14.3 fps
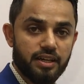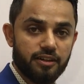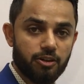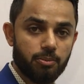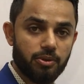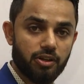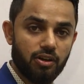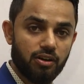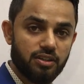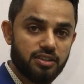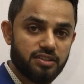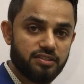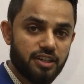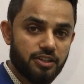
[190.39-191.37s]

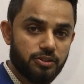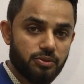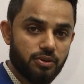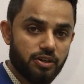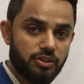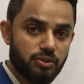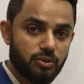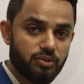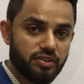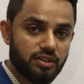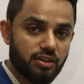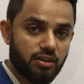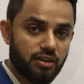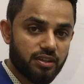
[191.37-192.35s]
terminologies that you are
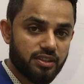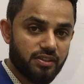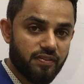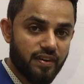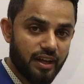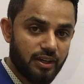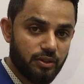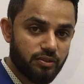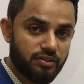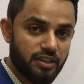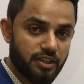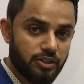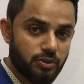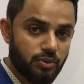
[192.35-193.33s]
using or the values
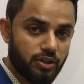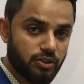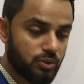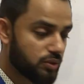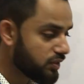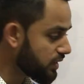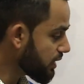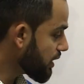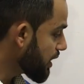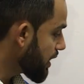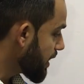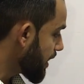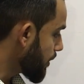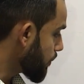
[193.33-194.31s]
that you are using
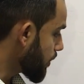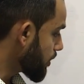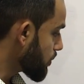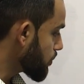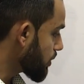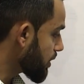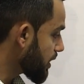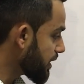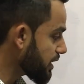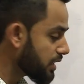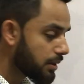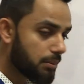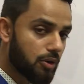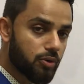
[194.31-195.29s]
and what you are
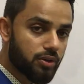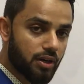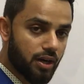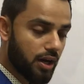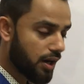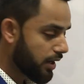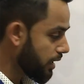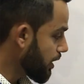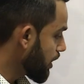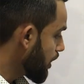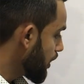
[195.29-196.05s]
getting about r.